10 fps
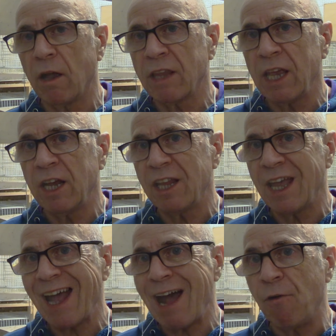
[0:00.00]
taken an
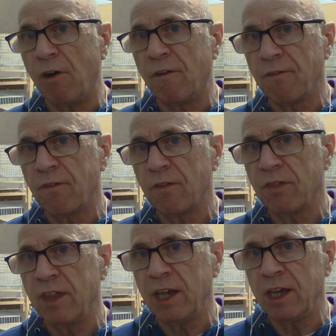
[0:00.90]
egg out of
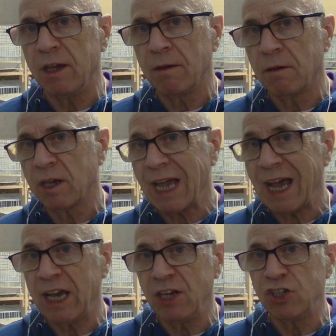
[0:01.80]
the
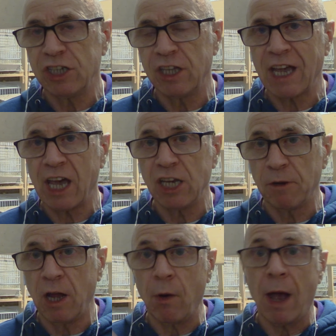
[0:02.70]
cage in the cage
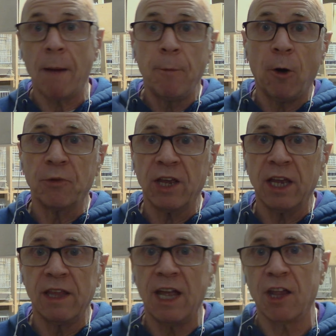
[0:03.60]
below it and popped it
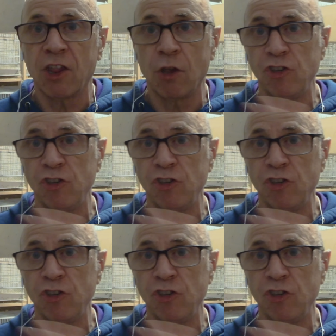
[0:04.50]
in there so she